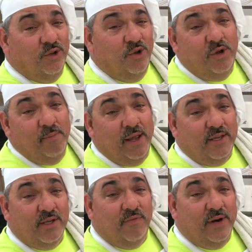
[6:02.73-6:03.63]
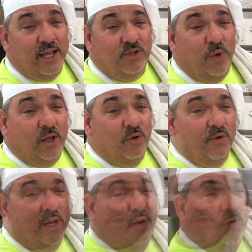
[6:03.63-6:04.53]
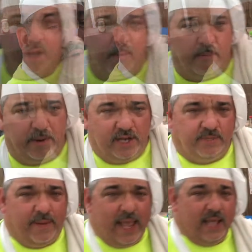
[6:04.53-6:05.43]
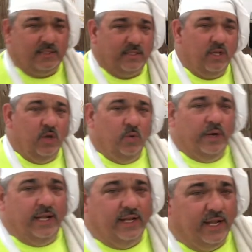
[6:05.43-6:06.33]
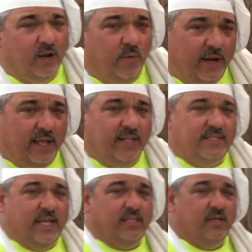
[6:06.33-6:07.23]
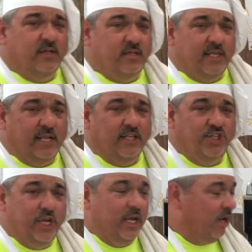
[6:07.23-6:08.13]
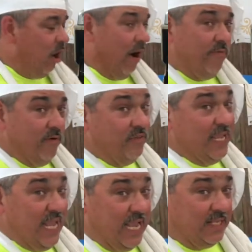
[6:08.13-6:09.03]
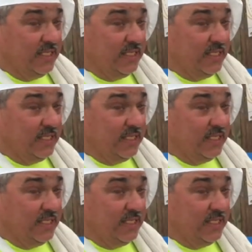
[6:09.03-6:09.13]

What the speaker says: you can make yourself a nice quick little dinner on the grill. Minutes passed. What I did, I went ahead and take the chicken off of the heat.